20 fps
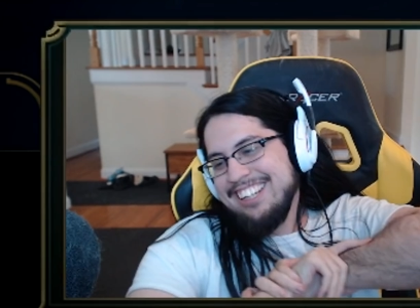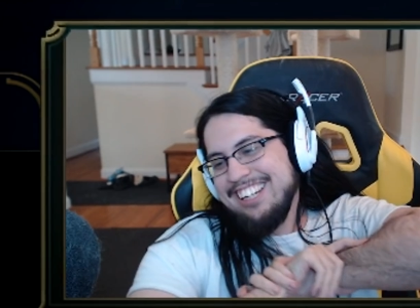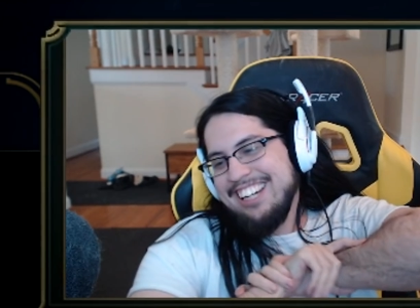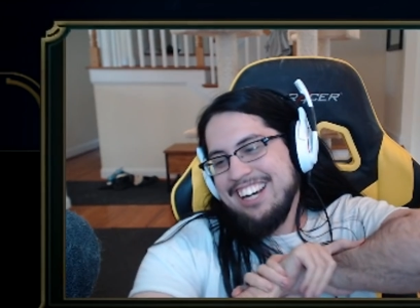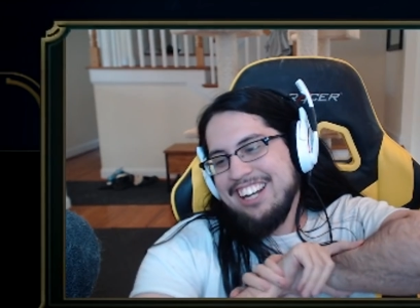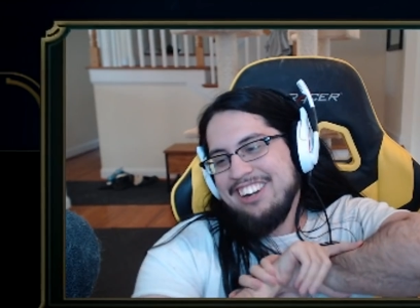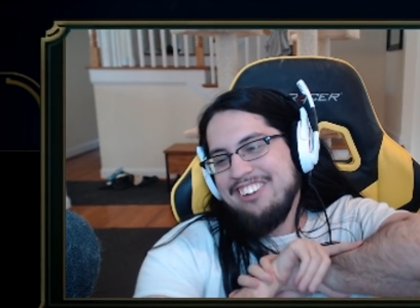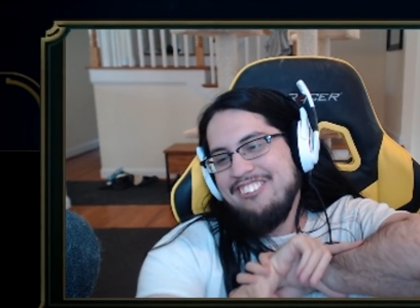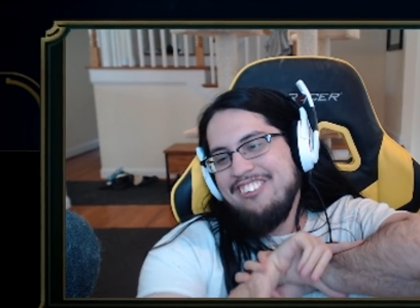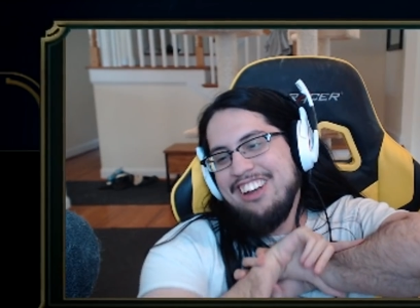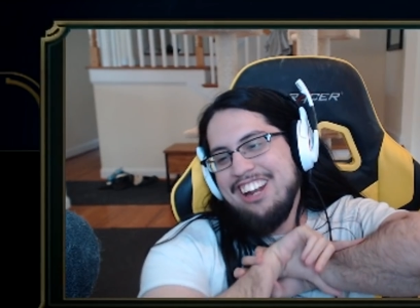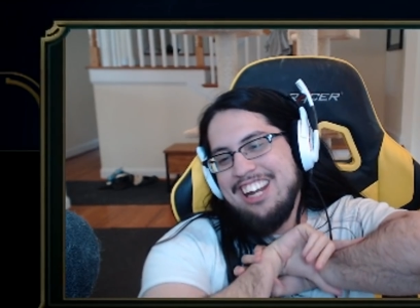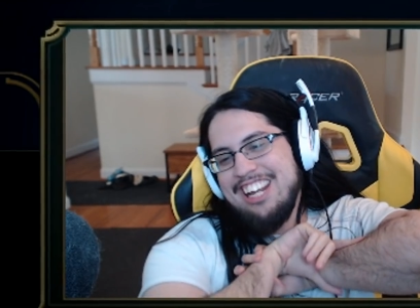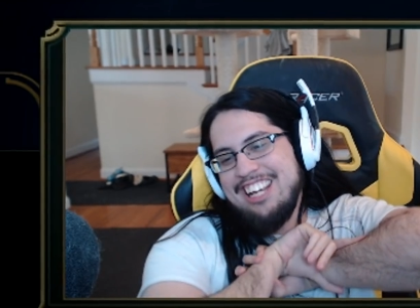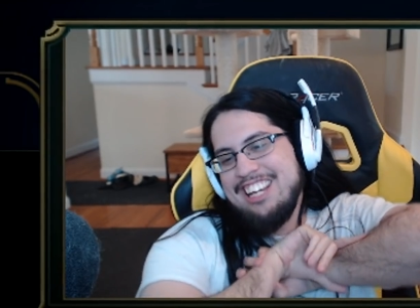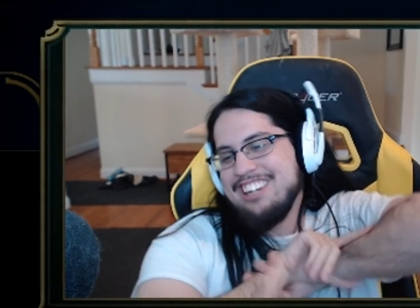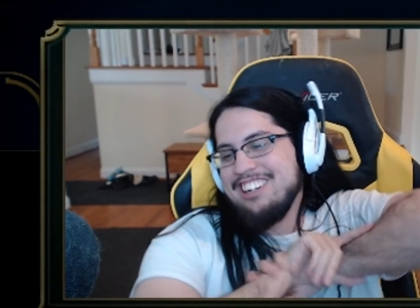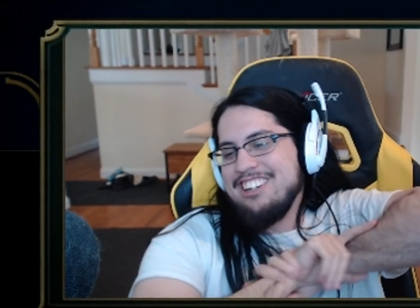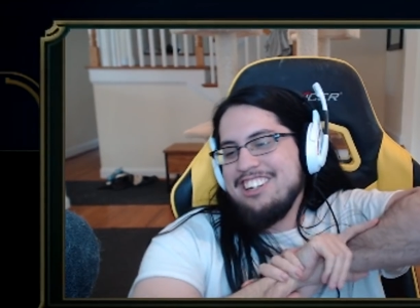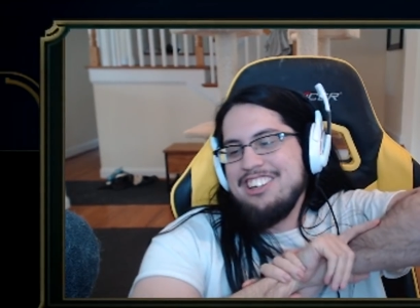I don't want to
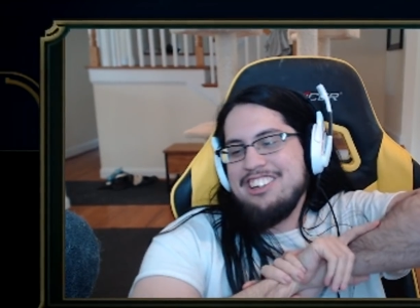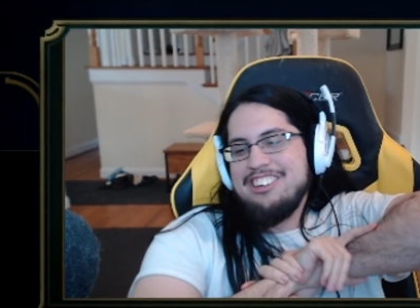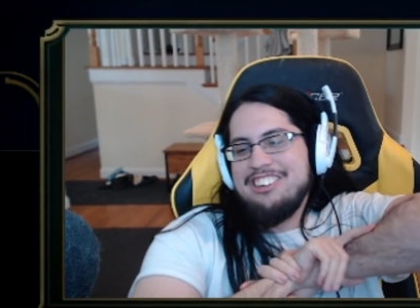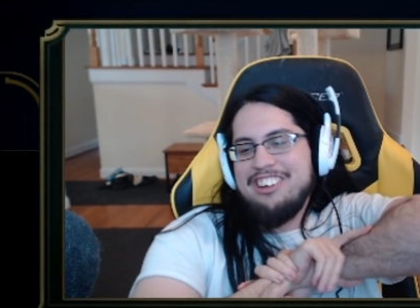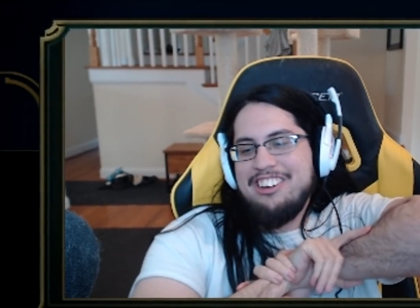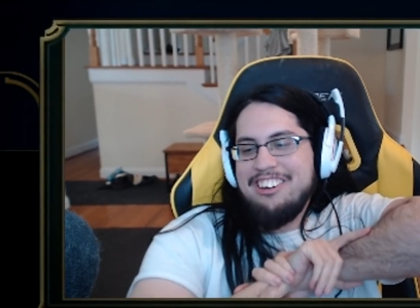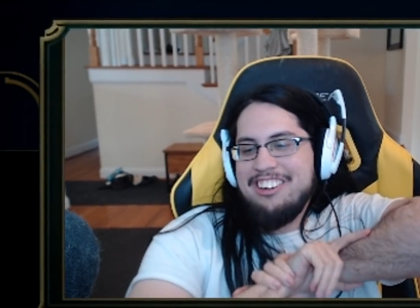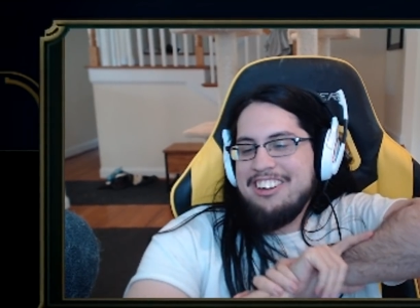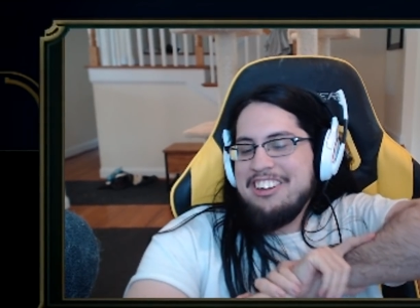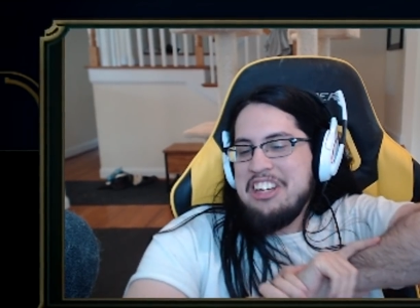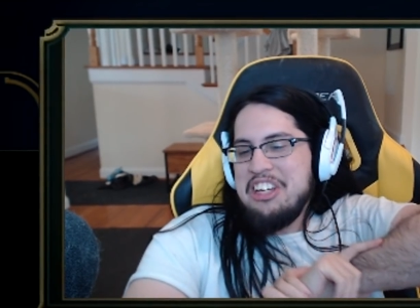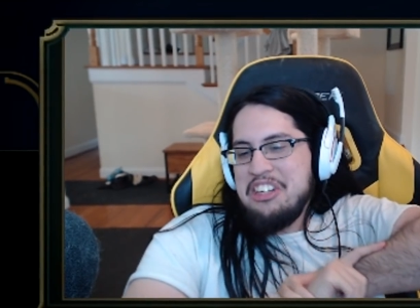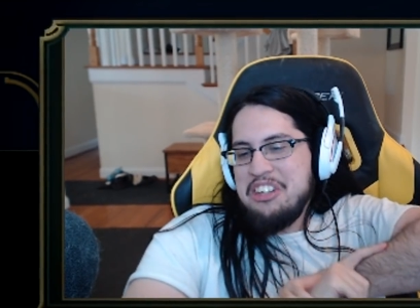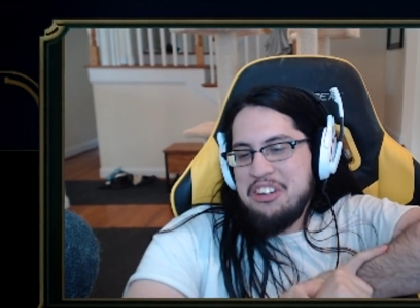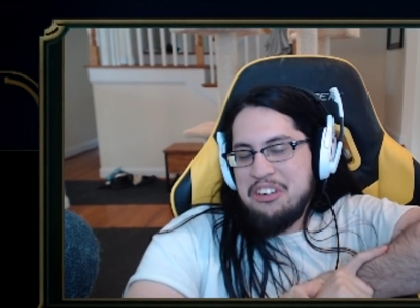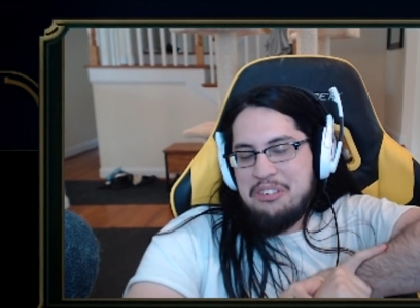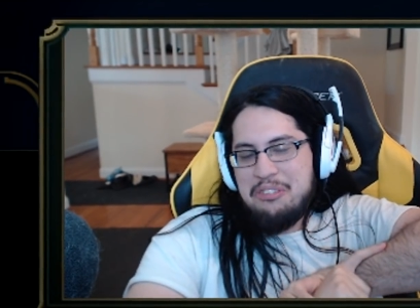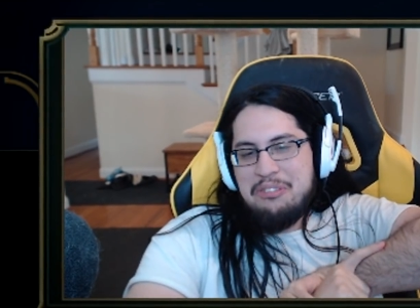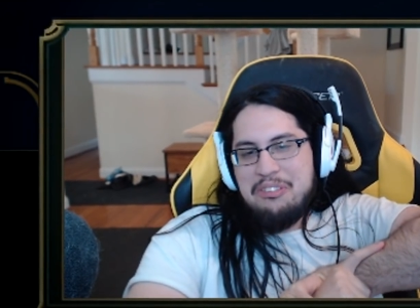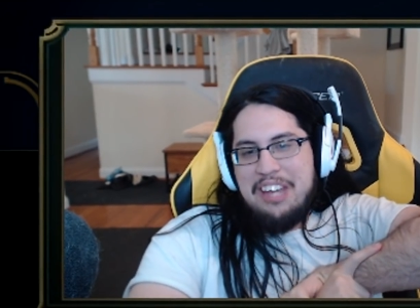hear your your
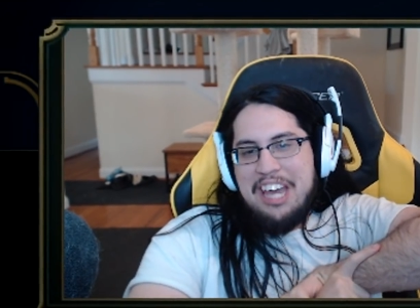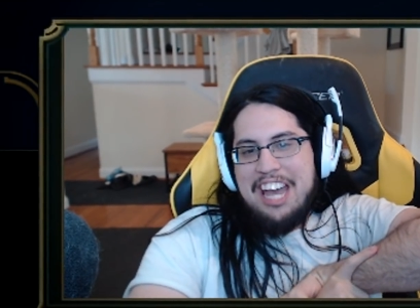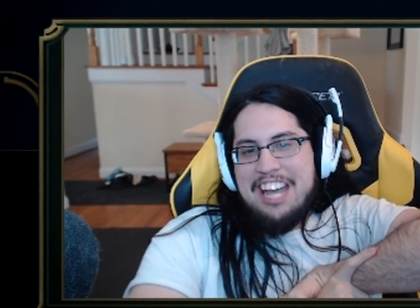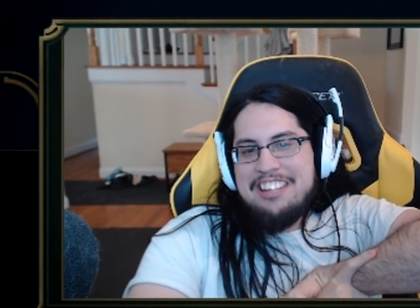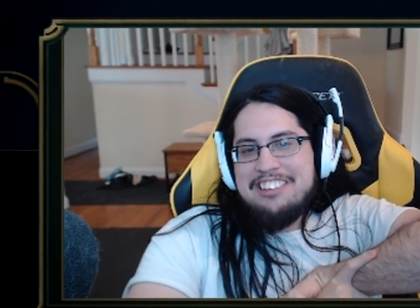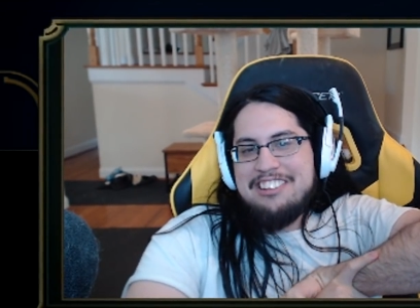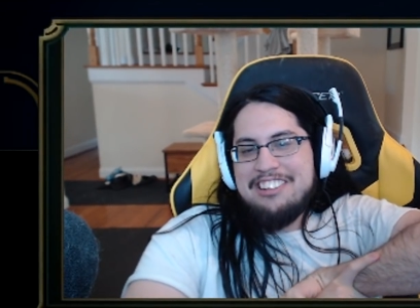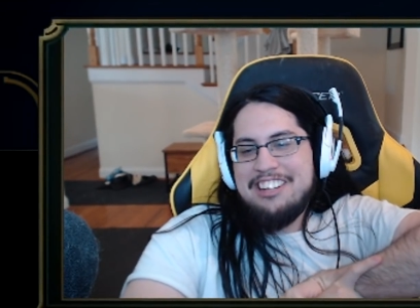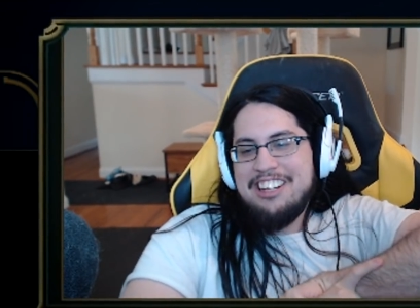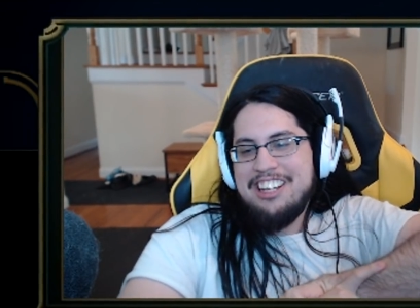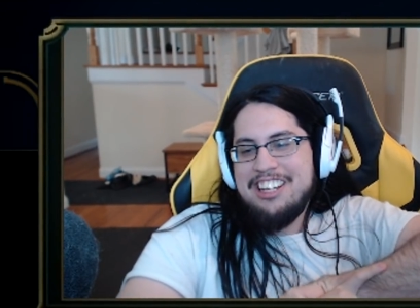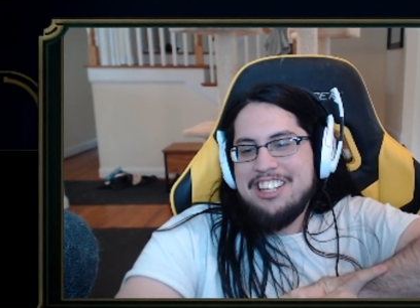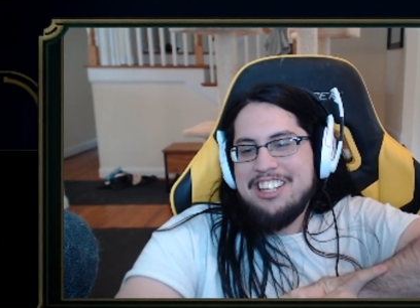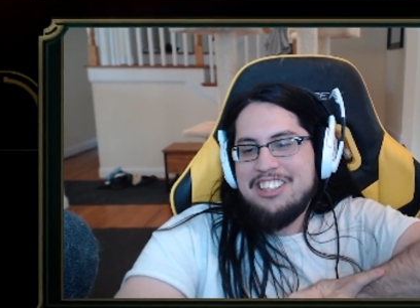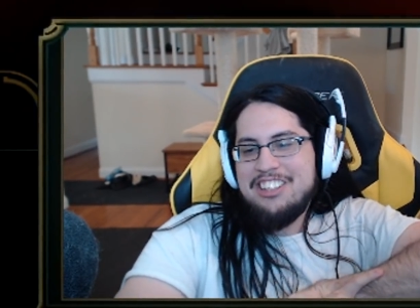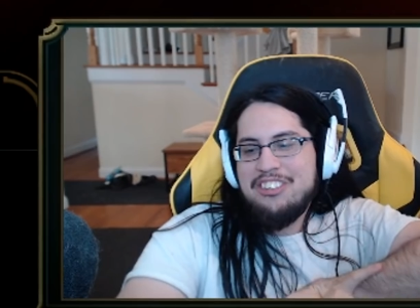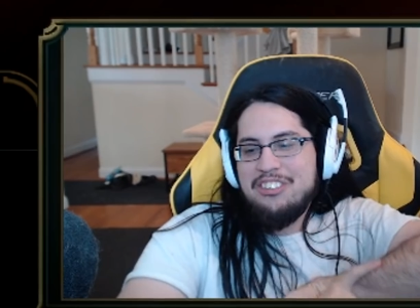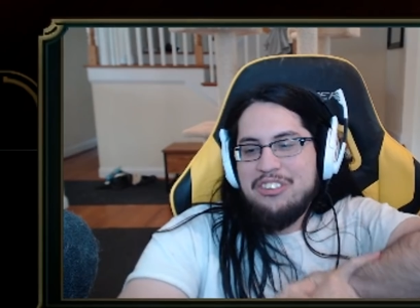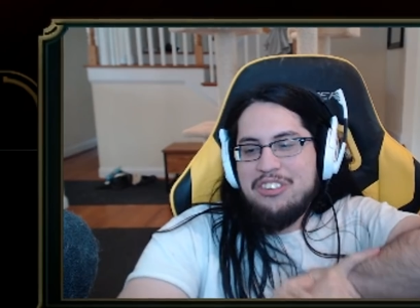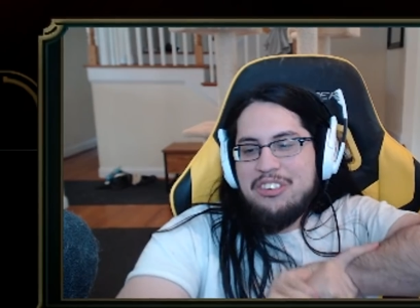
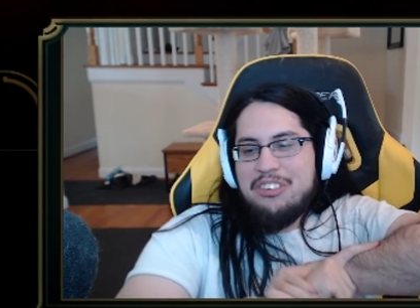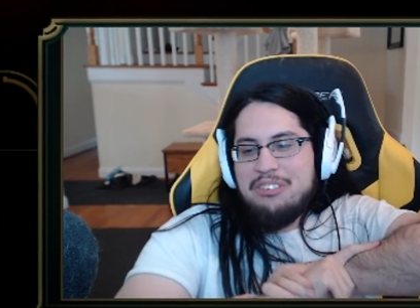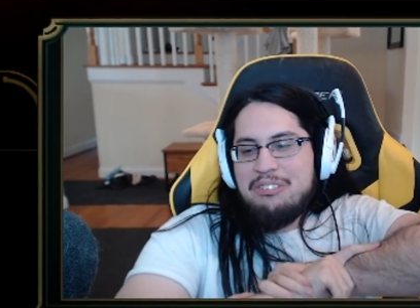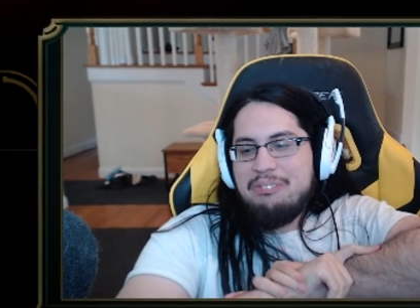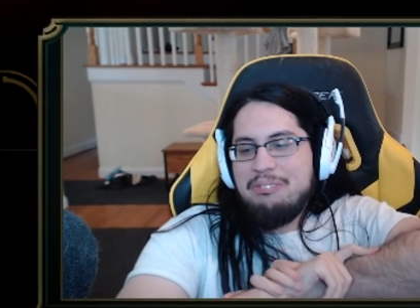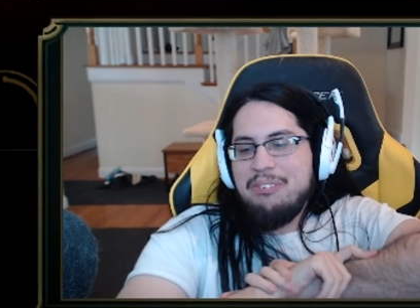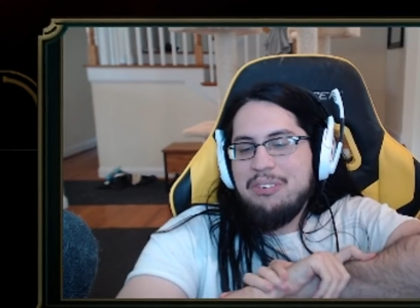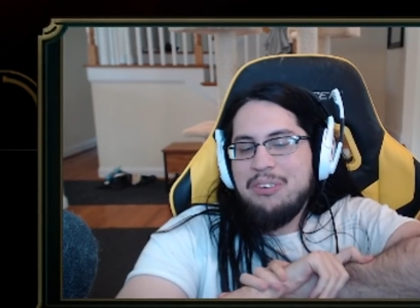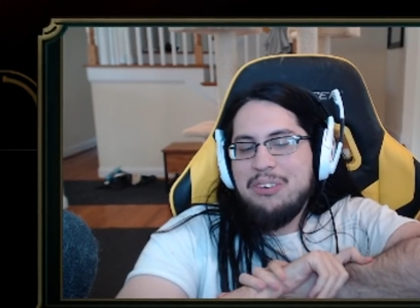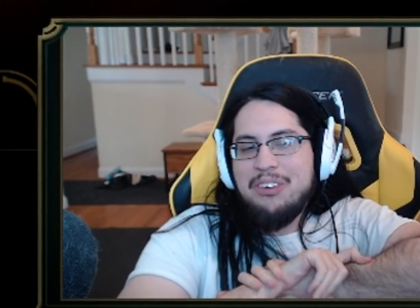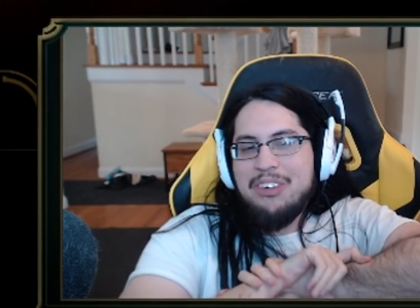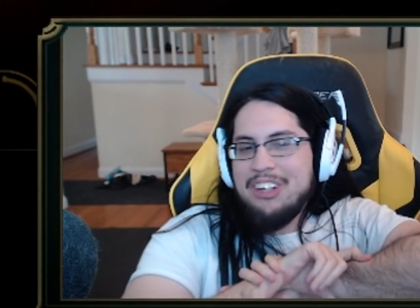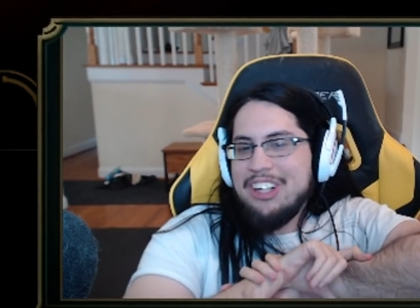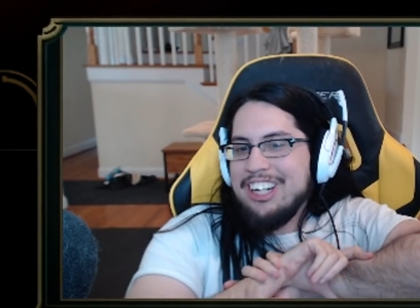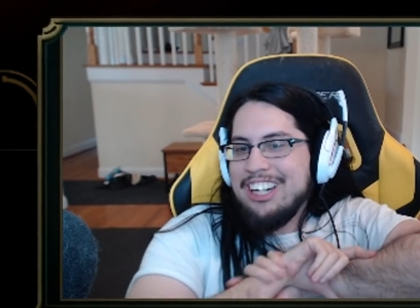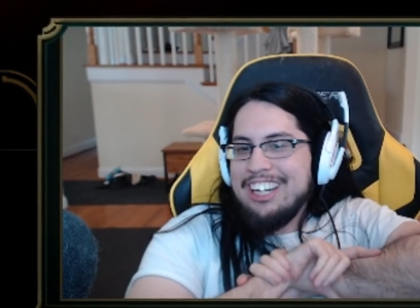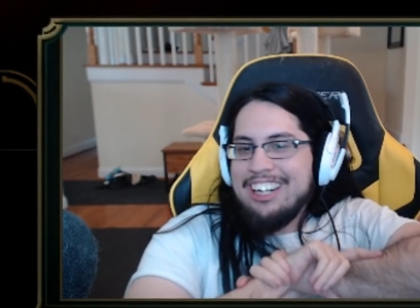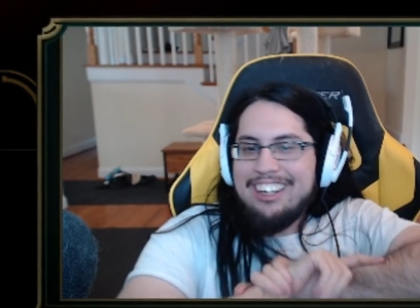fascination with boar.